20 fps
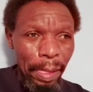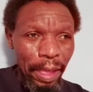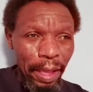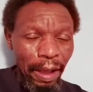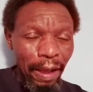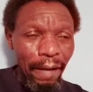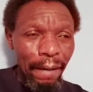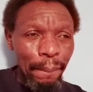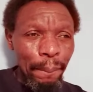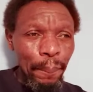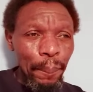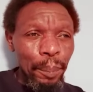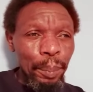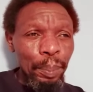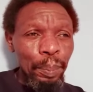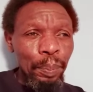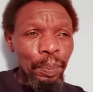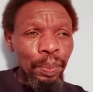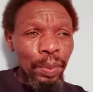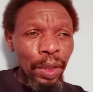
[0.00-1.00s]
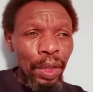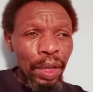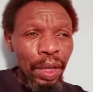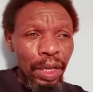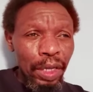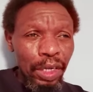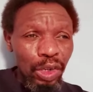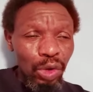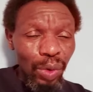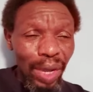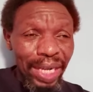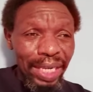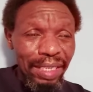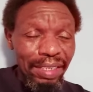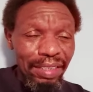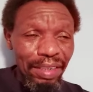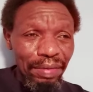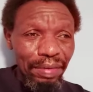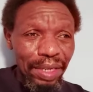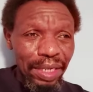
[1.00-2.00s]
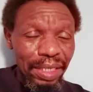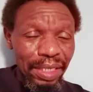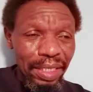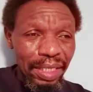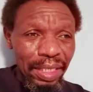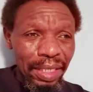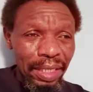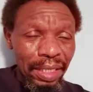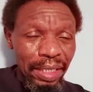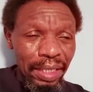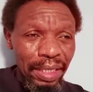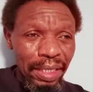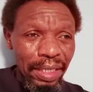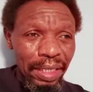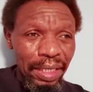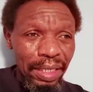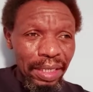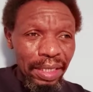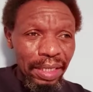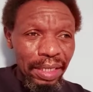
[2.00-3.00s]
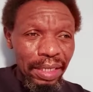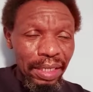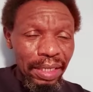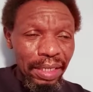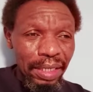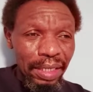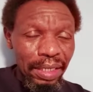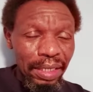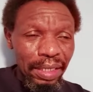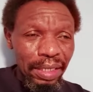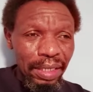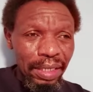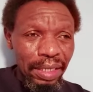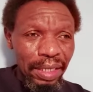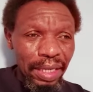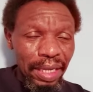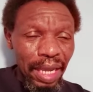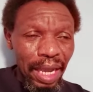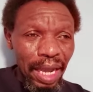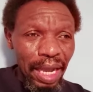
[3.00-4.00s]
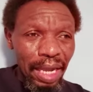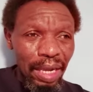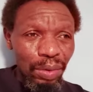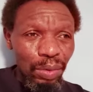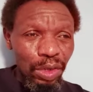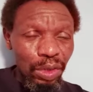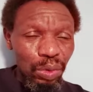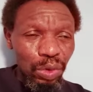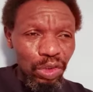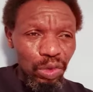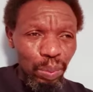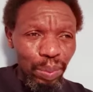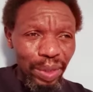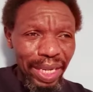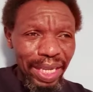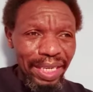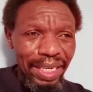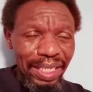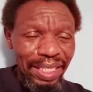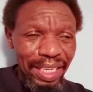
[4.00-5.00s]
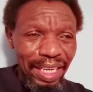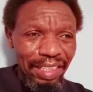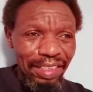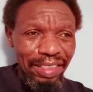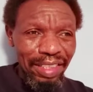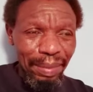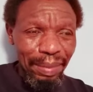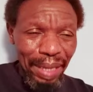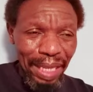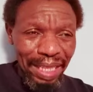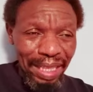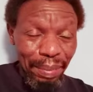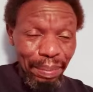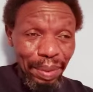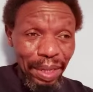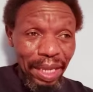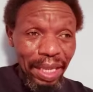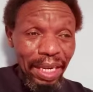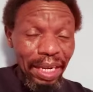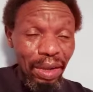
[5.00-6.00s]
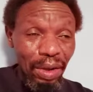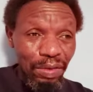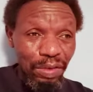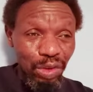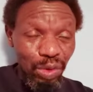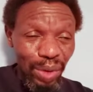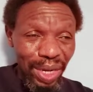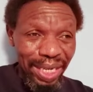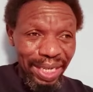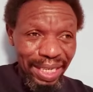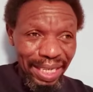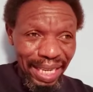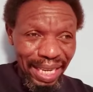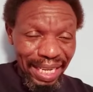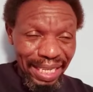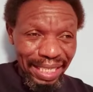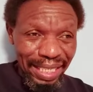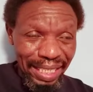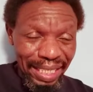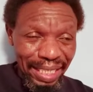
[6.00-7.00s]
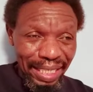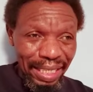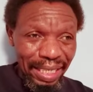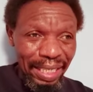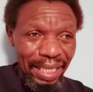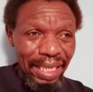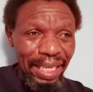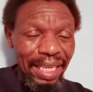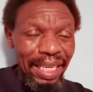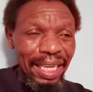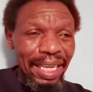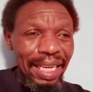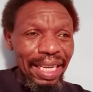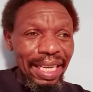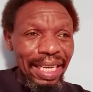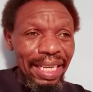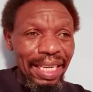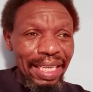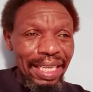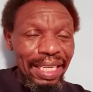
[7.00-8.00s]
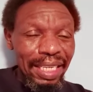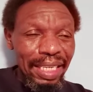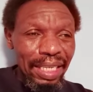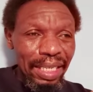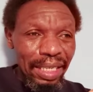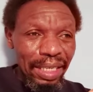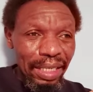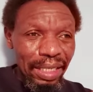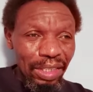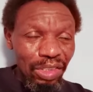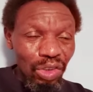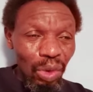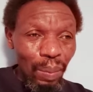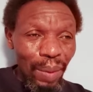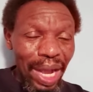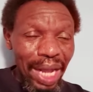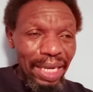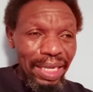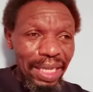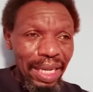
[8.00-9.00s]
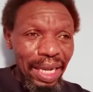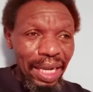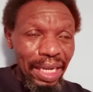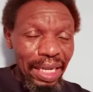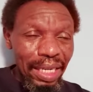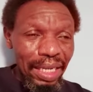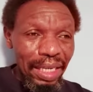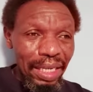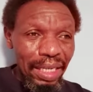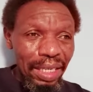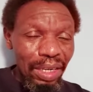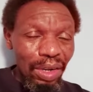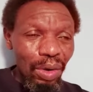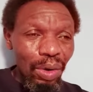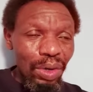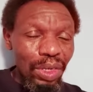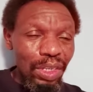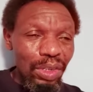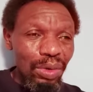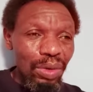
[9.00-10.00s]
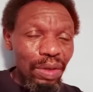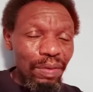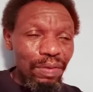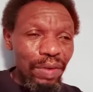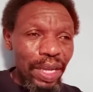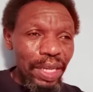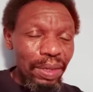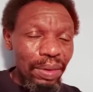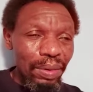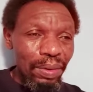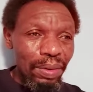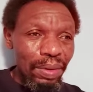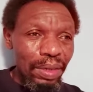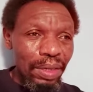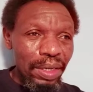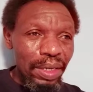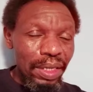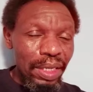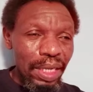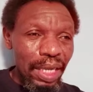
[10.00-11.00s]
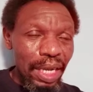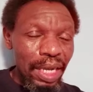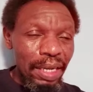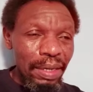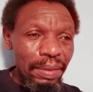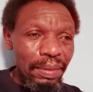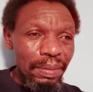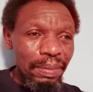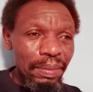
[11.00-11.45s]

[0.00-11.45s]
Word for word: Yeah. 2017, yeah, which was played just at the beginning of 2018. Somalia got to the final. Yeah.